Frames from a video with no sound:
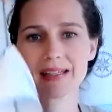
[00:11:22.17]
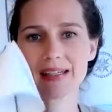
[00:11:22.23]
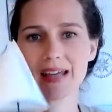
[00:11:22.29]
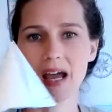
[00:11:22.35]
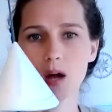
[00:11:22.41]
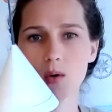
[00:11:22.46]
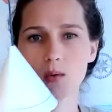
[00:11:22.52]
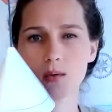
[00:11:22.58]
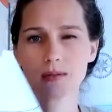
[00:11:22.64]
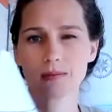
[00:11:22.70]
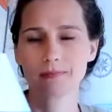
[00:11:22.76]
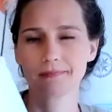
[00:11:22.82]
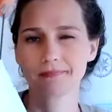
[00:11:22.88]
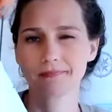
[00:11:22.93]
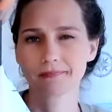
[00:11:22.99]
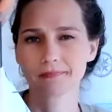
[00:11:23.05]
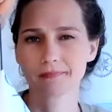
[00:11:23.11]
down.
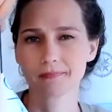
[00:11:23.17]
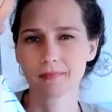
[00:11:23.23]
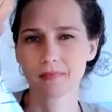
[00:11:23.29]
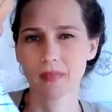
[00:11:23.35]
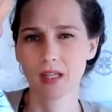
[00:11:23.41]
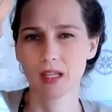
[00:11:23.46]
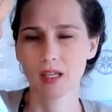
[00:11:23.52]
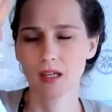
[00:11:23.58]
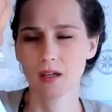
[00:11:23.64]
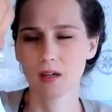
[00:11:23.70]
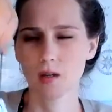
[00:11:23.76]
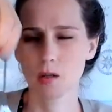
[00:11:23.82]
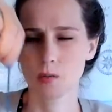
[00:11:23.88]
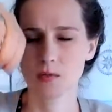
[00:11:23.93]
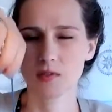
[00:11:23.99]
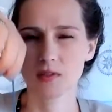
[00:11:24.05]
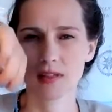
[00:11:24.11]

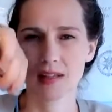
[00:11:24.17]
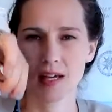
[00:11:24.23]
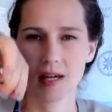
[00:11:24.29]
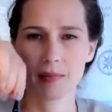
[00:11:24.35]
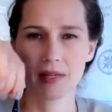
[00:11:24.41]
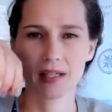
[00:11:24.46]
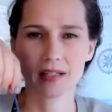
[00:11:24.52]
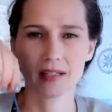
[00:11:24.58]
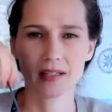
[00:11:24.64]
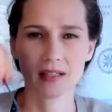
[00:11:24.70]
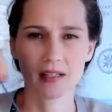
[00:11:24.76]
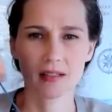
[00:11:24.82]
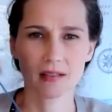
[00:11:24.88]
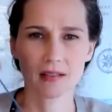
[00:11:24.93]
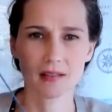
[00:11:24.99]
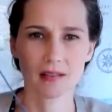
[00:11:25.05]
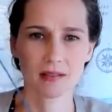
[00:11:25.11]
Hopefully that makes
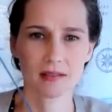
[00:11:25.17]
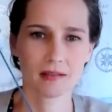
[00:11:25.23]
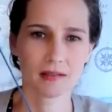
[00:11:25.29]
sense.